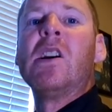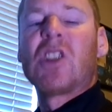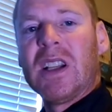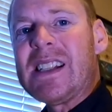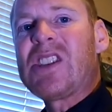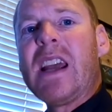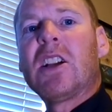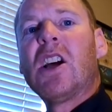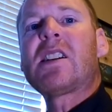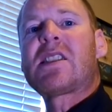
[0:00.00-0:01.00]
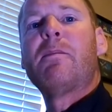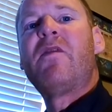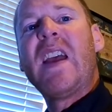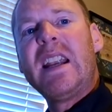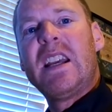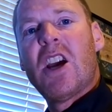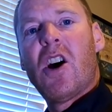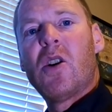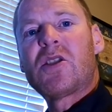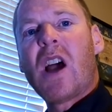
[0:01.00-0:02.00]
So let's take a look at some
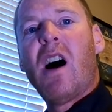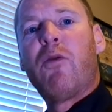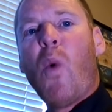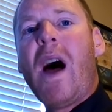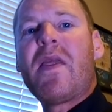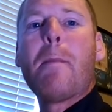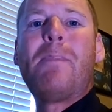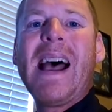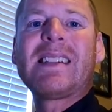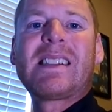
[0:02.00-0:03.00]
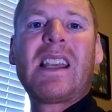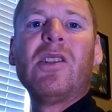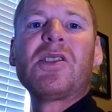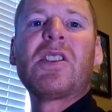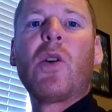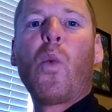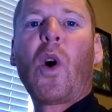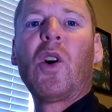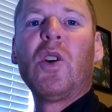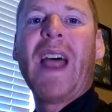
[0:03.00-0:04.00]
videos of what the best skills in the
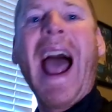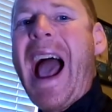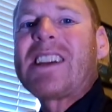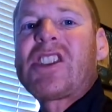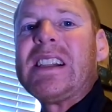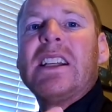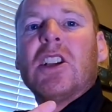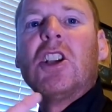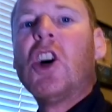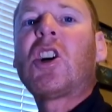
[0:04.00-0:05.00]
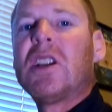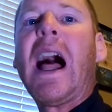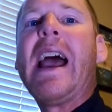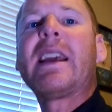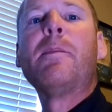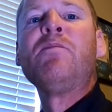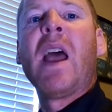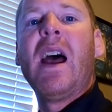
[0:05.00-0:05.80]
world actually look like.